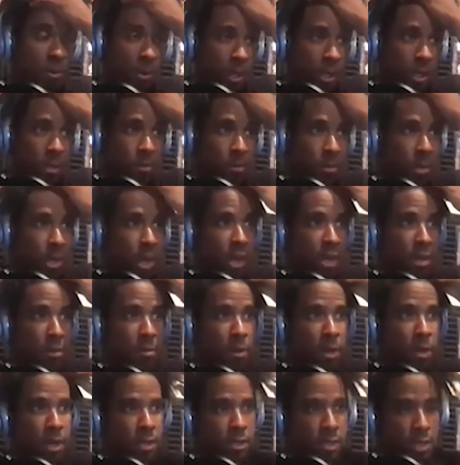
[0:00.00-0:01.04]
It could be
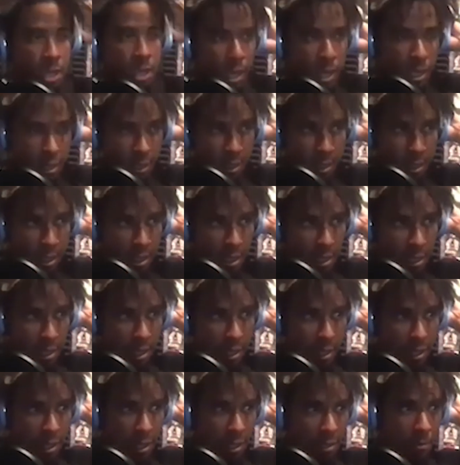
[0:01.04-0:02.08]
anybody's night.
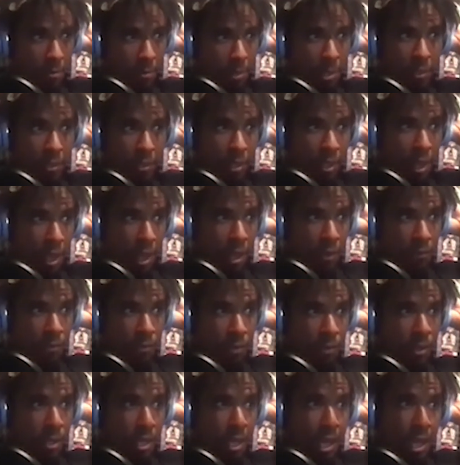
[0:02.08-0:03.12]
And then
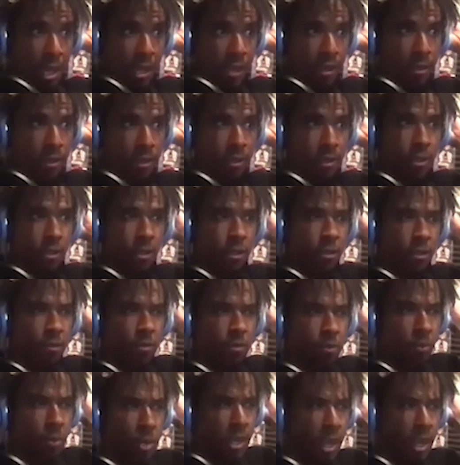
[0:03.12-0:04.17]
after that,
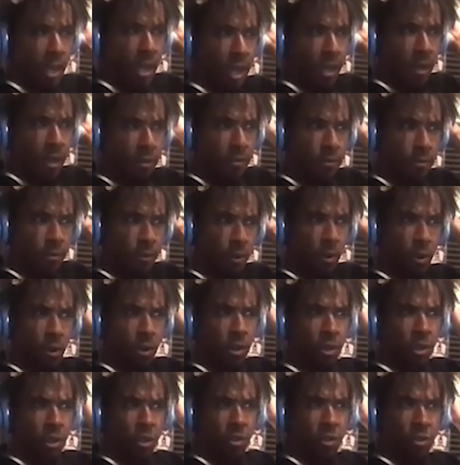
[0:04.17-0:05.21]
we have
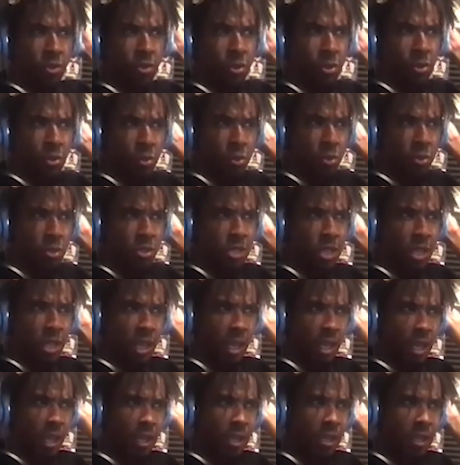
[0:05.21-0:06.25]
on
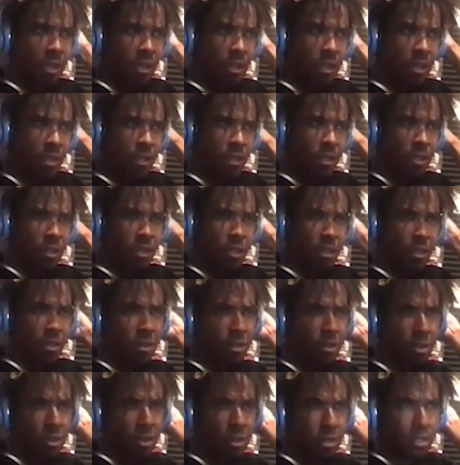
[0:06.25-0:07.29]
Tuesday
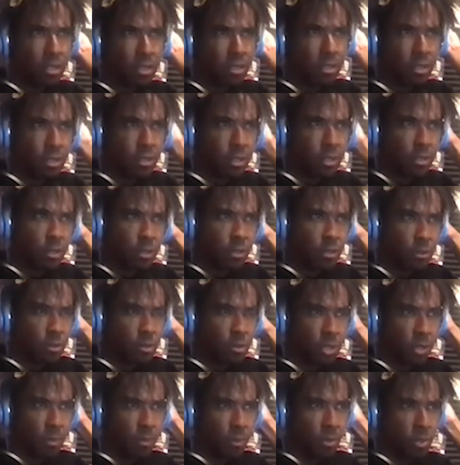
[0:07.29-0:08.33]

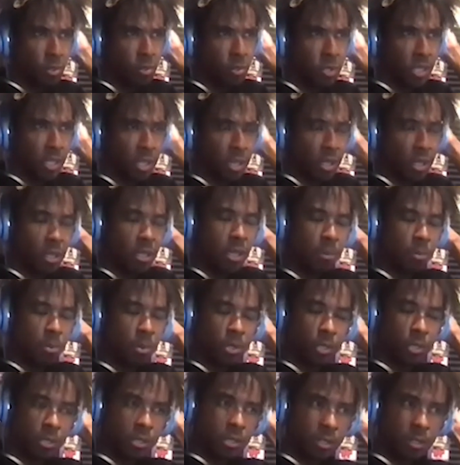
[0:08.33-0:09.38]
who's up on Tuesday?
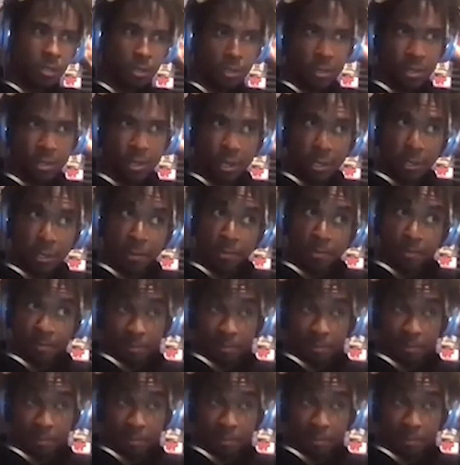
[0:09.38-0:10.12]
Clippers. So